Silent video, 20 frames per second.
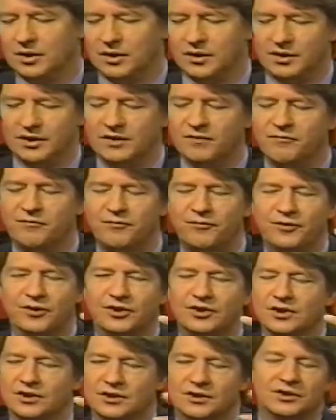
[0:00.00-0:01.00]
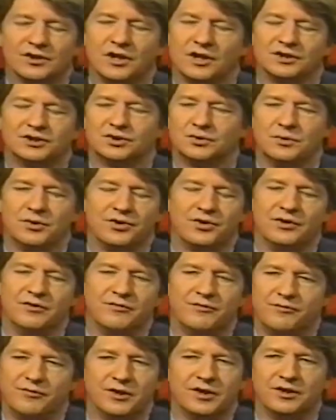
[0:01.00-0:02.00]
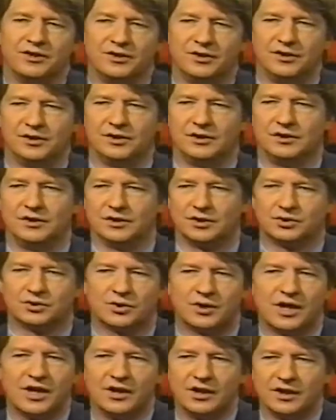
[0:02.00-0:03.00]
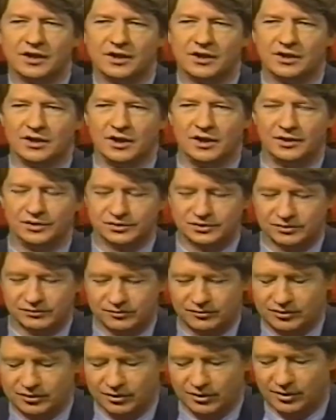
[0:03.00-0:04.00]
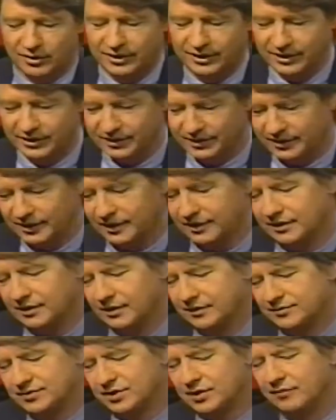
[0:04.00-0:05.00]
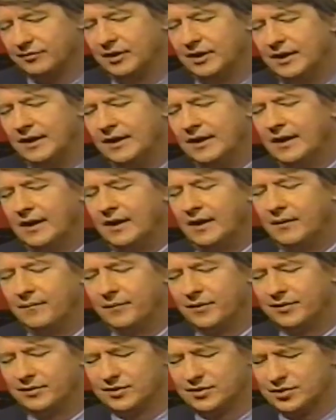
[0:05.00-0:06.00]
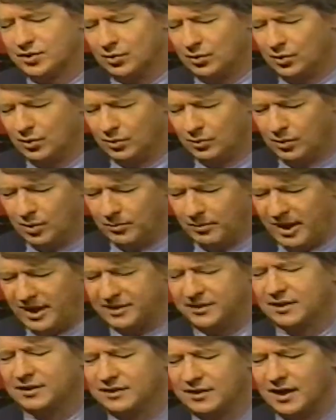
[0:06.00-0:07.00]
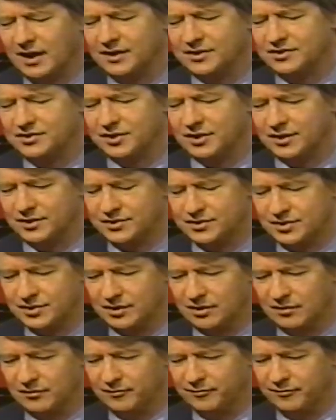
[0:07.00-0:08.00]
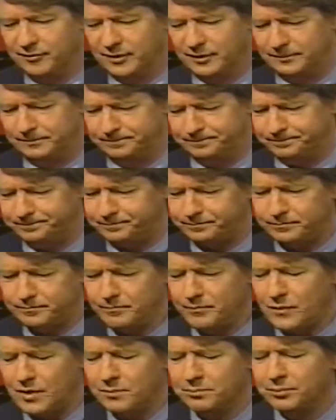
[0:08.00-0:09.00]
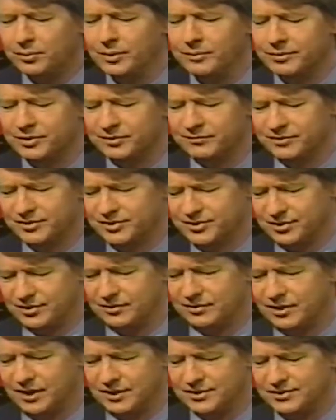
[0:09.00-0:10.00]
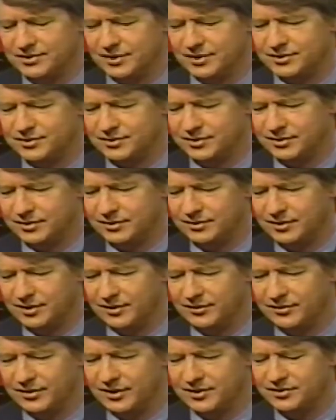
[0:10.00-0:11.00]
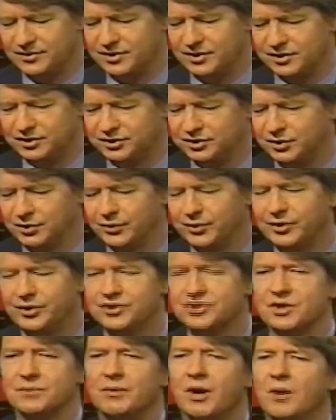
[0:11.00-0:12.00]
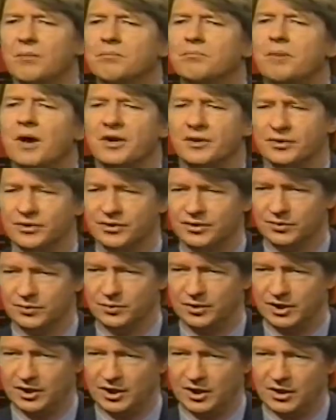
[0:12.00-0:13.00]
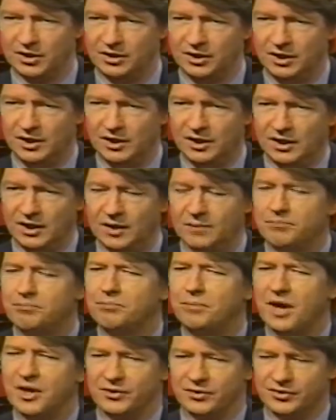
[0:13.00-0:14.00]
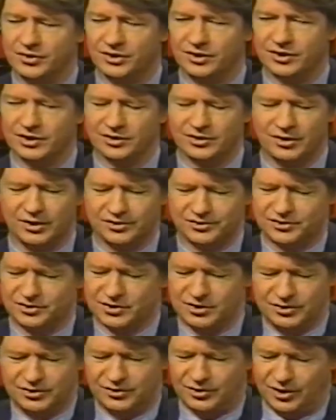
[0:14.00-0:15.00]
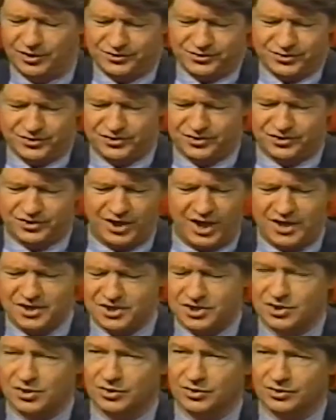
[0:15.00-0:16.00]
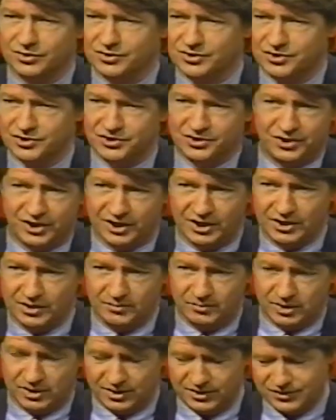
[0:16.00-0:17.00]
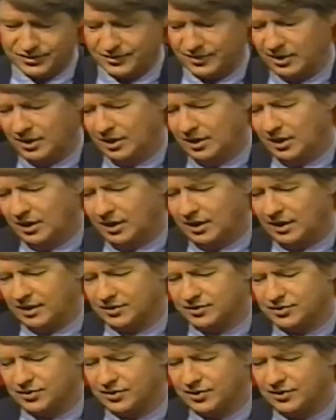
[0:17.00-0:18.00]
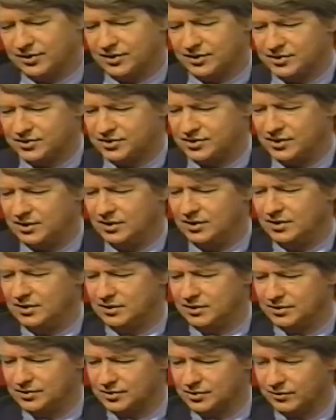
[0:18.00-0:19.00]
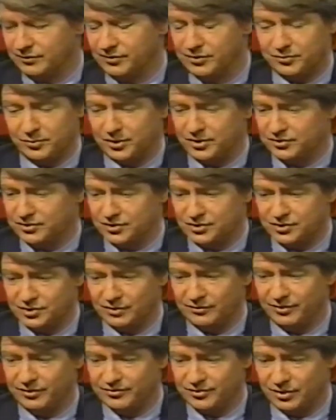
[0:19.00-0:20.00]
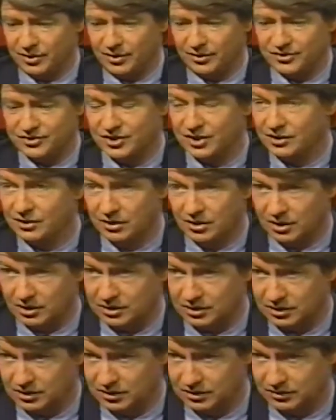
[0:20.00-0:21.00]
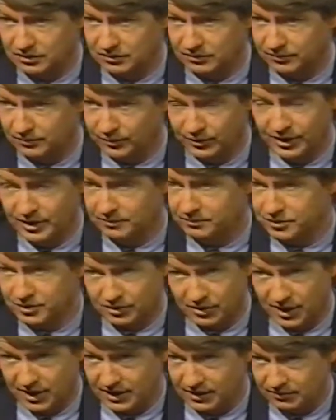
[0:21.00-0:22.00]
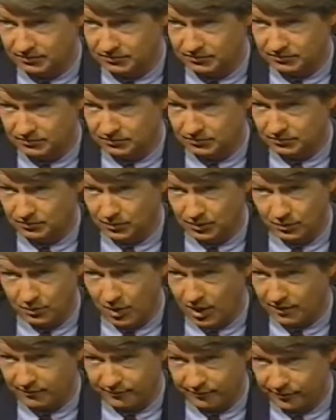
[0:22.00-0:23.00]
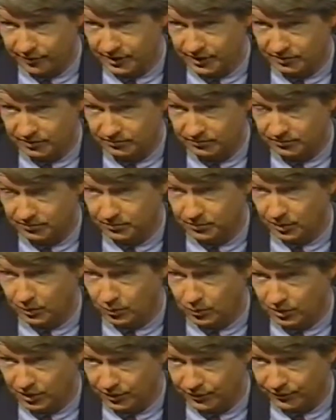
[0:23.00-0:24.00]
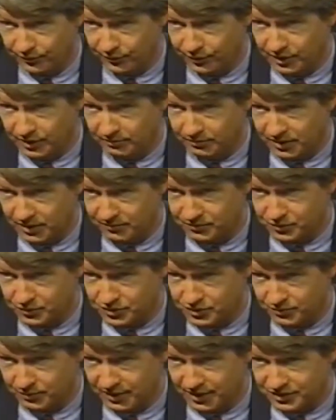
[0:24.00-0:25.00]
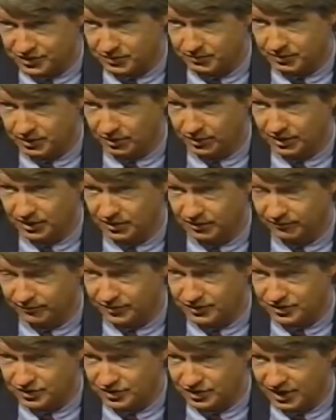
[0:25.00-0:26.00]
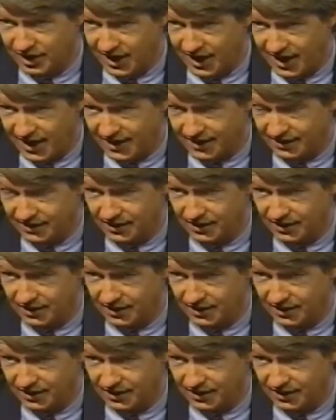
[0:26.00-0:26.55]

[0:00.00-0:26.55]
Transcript: infant in touch with infinity, trailing clouds of glory and that kind of stuff. This whole romantic nonsense of primitivist nonsense that children are somehow better than we are and better than the adults, and the adults are stodgy old stick-in-the-muds. And so they see conservatives, because conservatives are always saying, look, freedom's great. We want freedom, but with freedom comes responsibility. If it's not